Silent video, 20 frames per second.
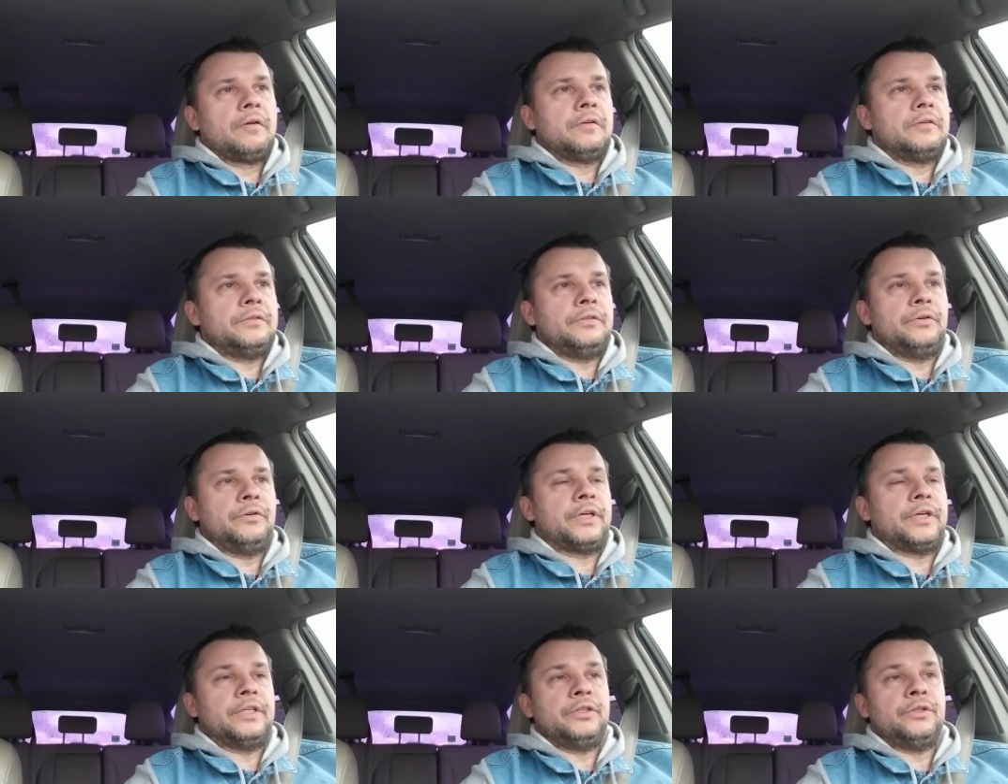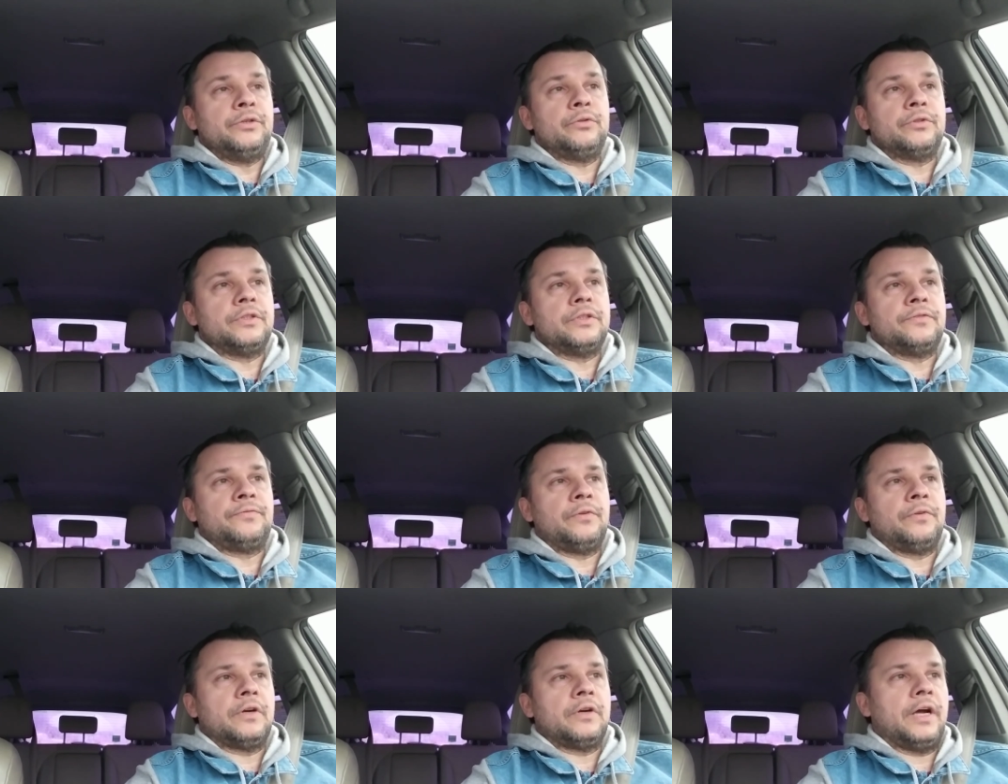you can use
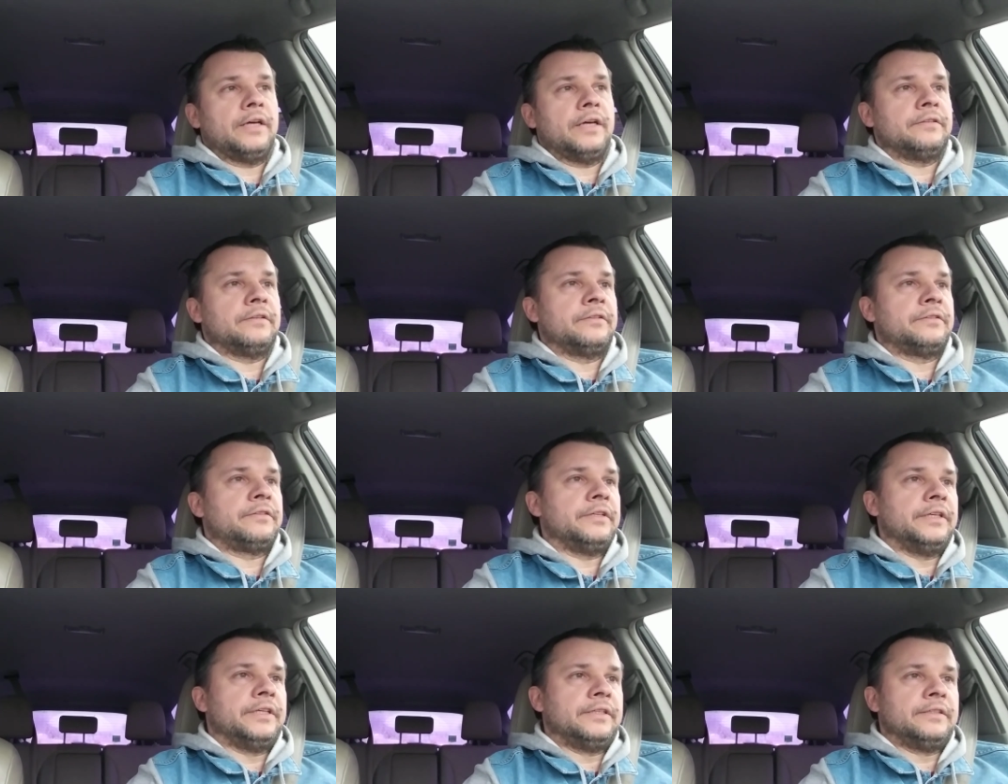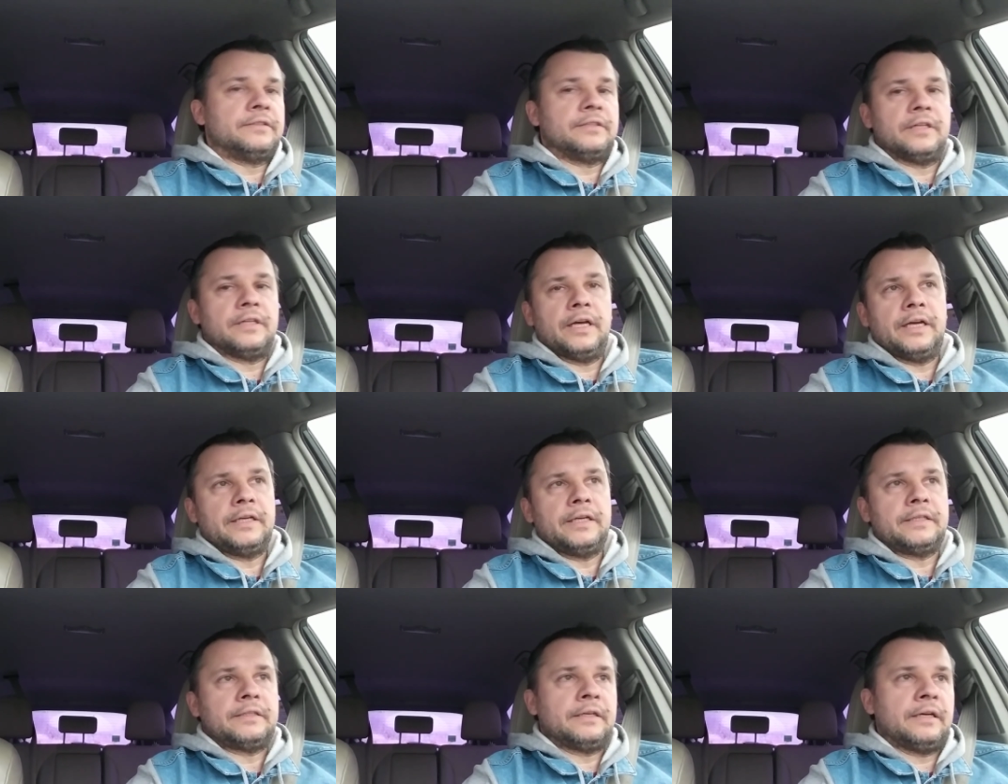it for other things
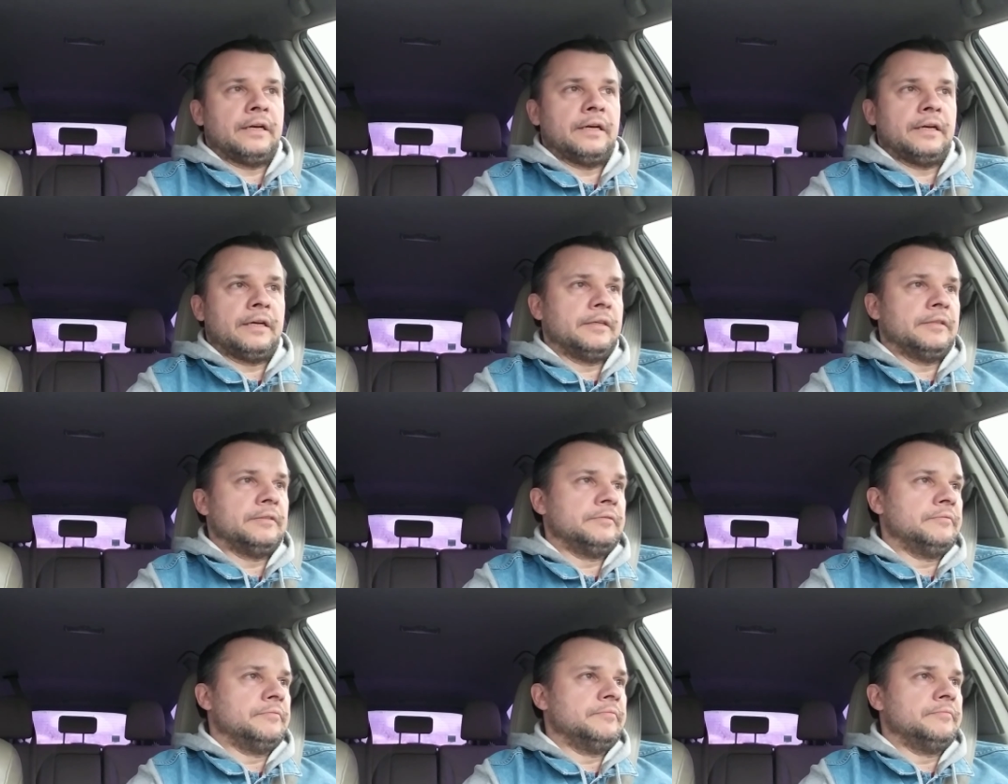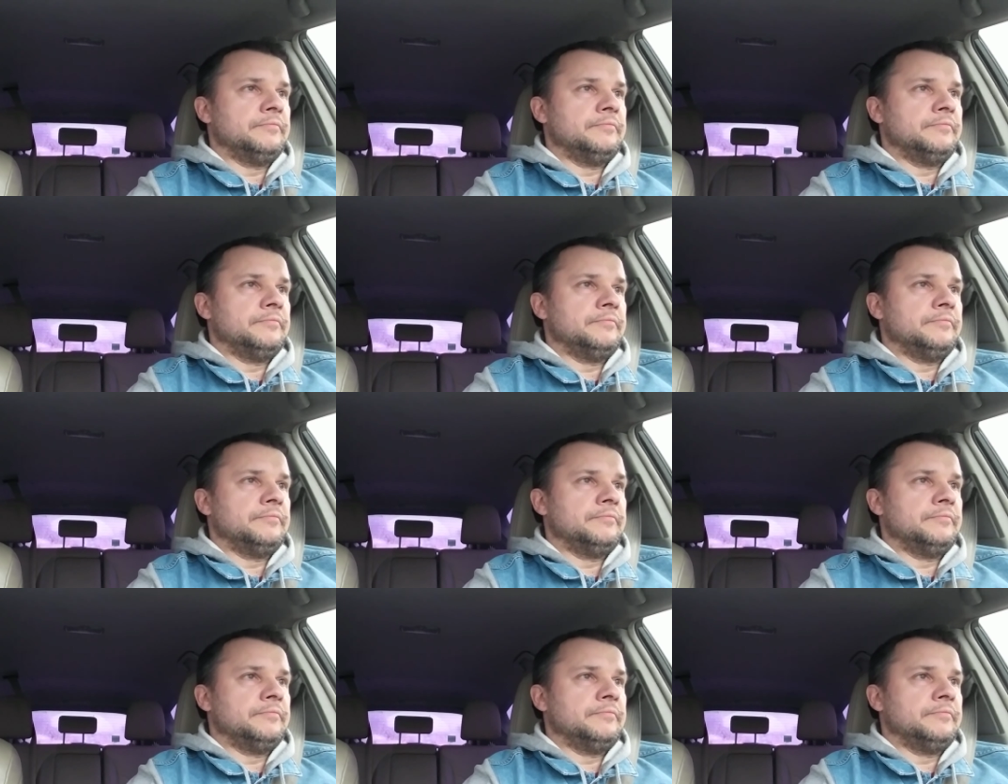like um,